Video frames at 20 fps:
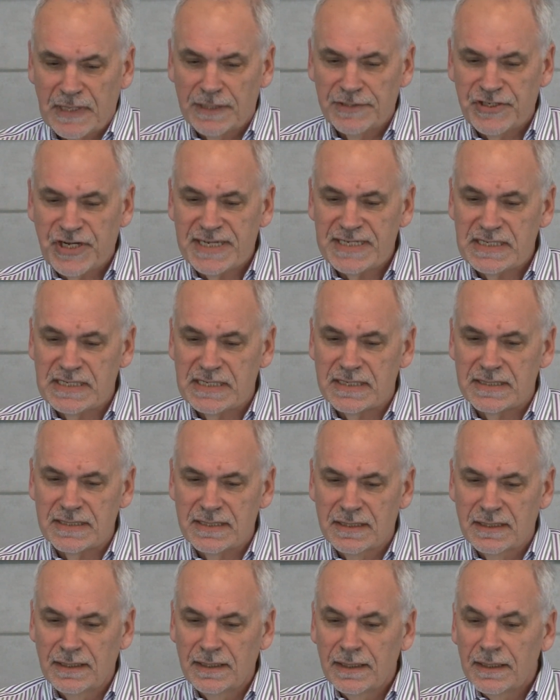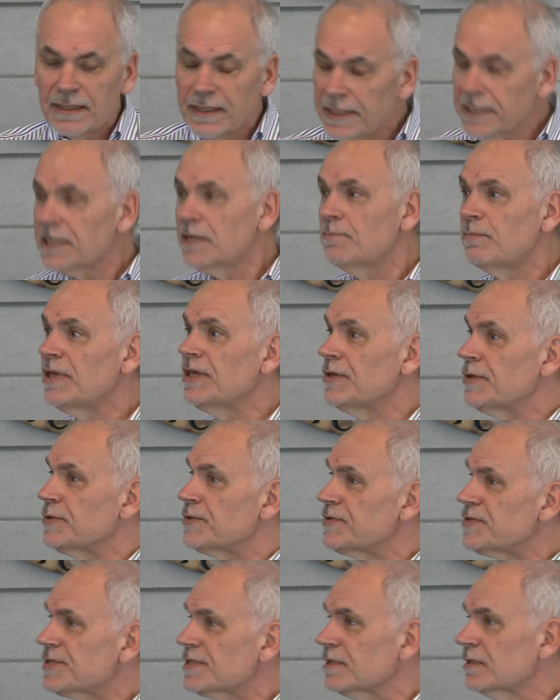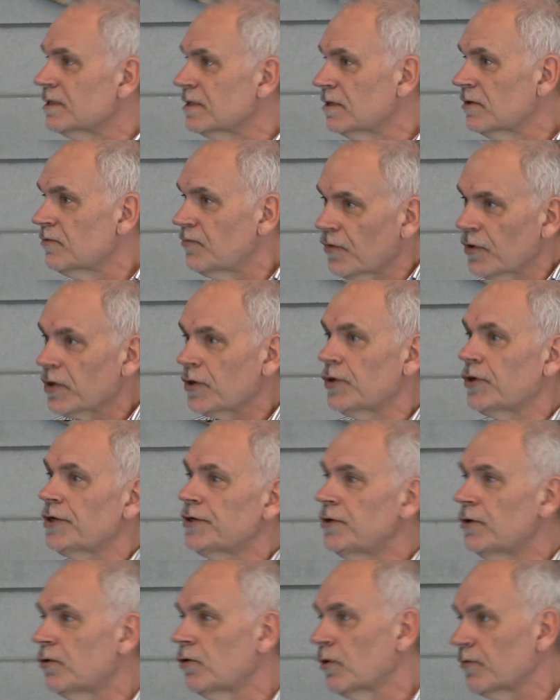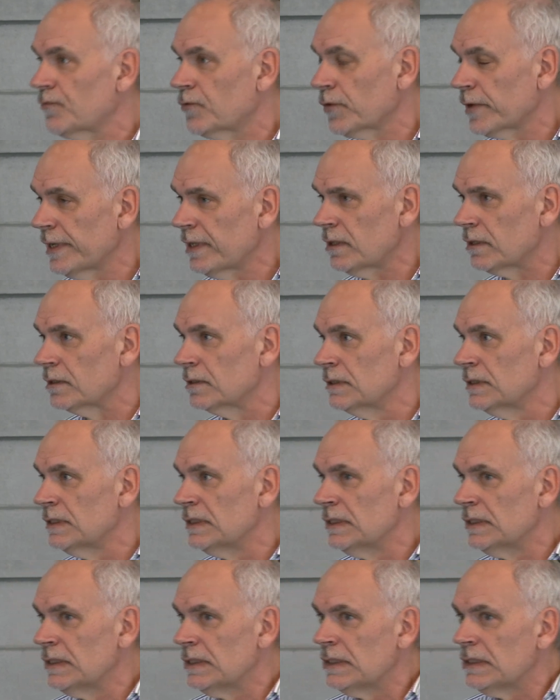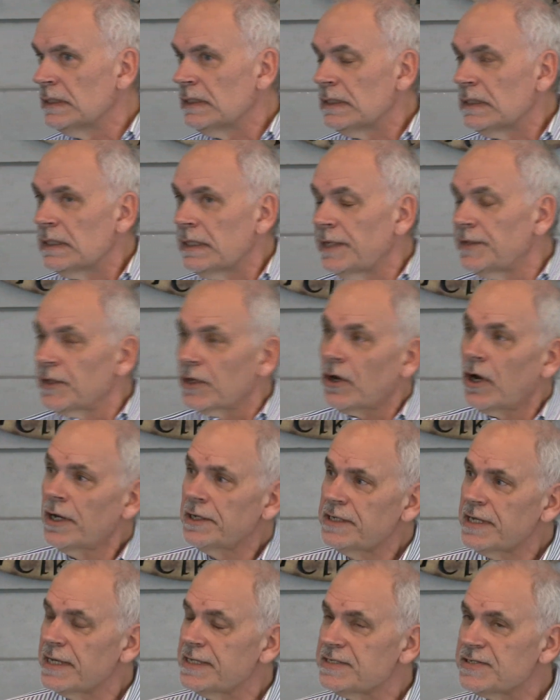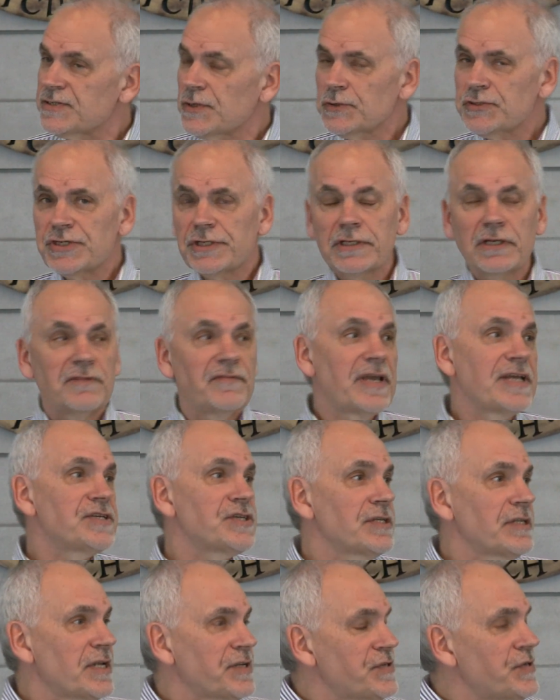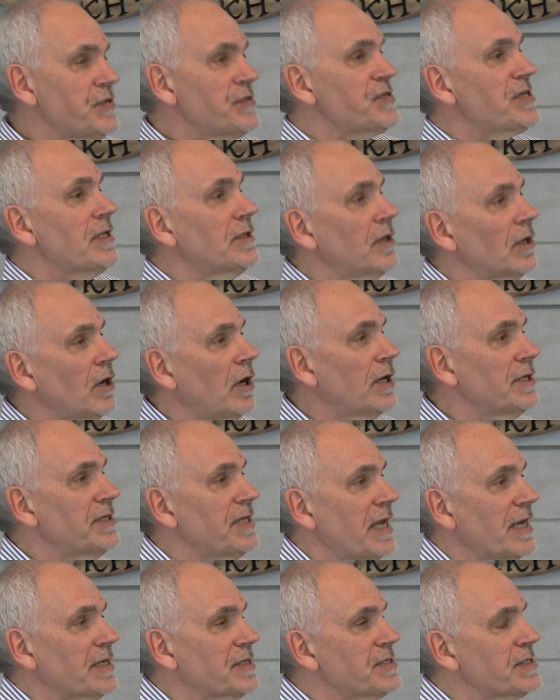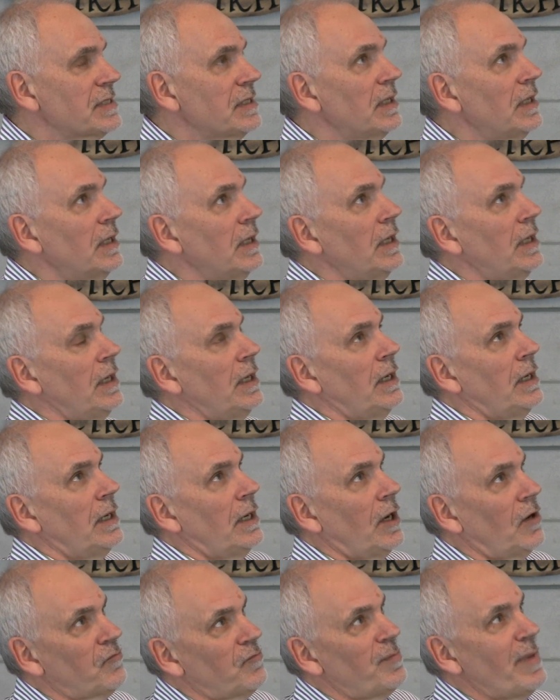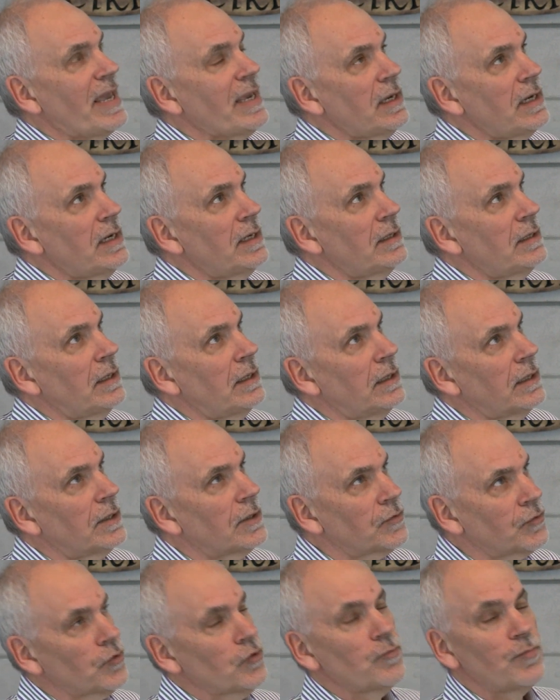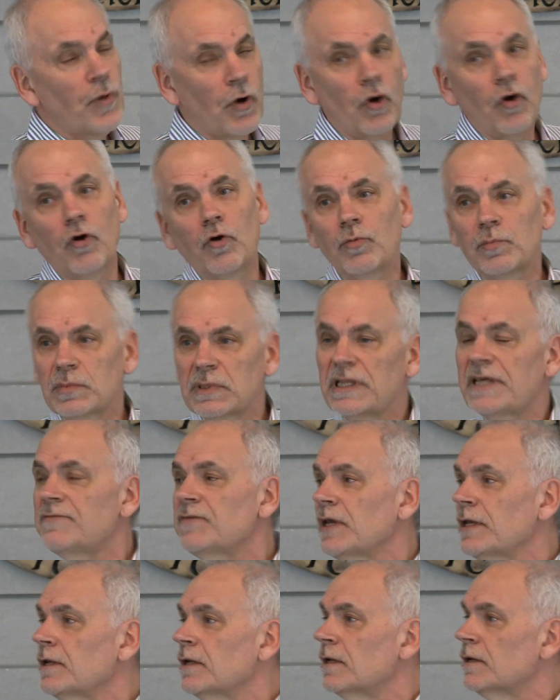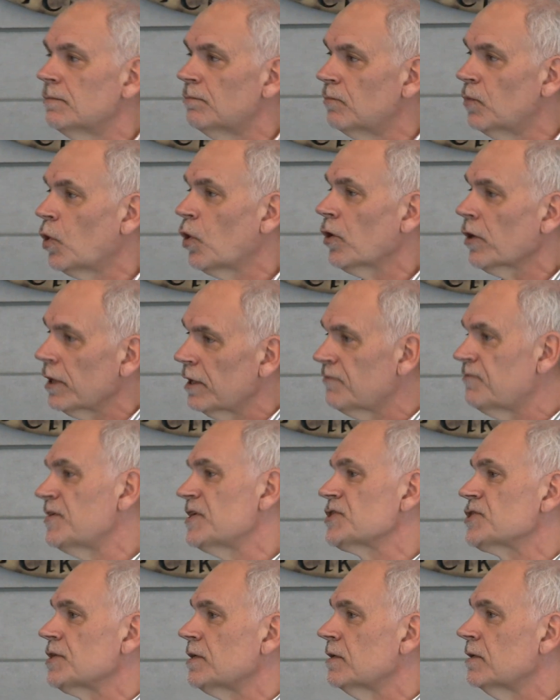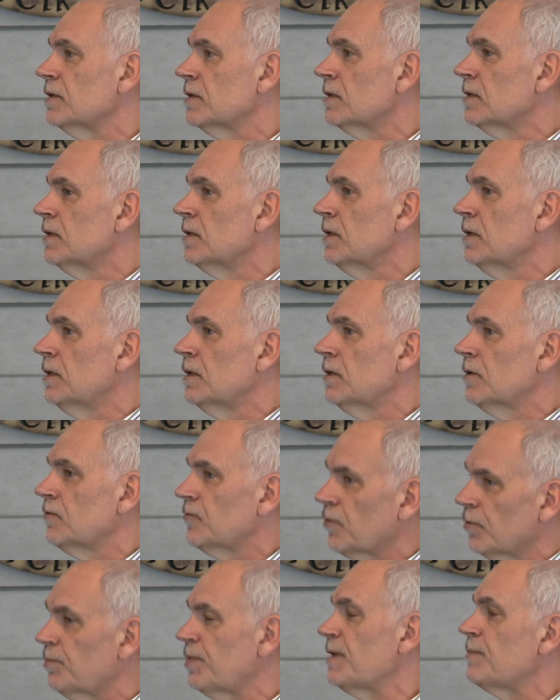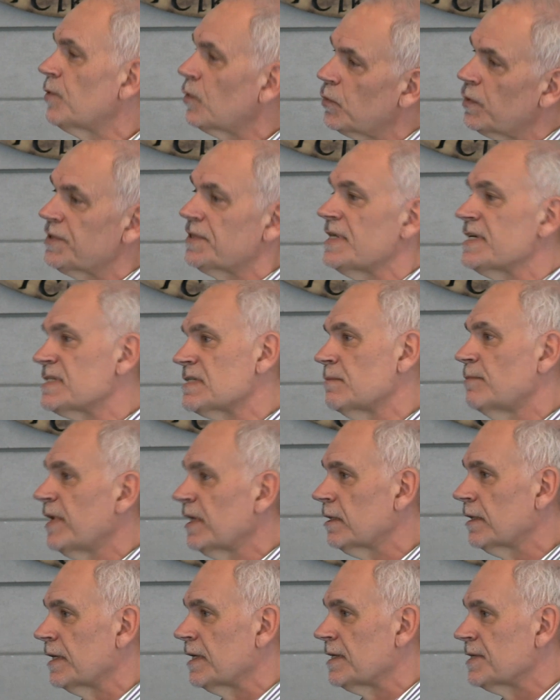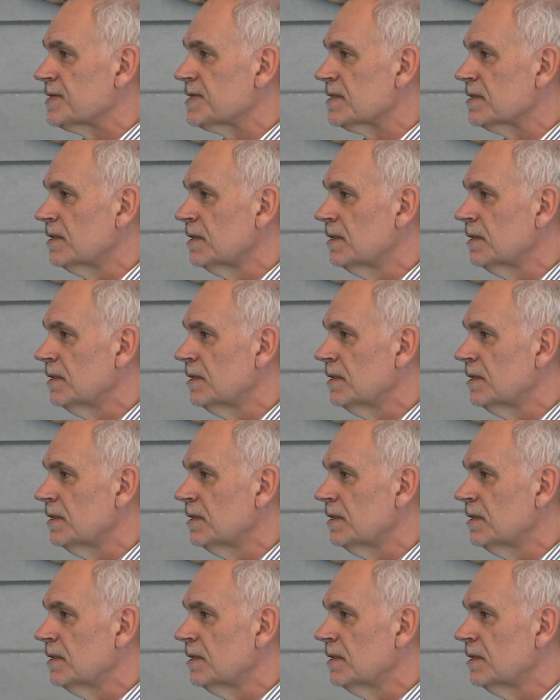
justice. It can be used for good or for ill. In social innovation that's used in the context of making group home living more efficient for people with disabilities,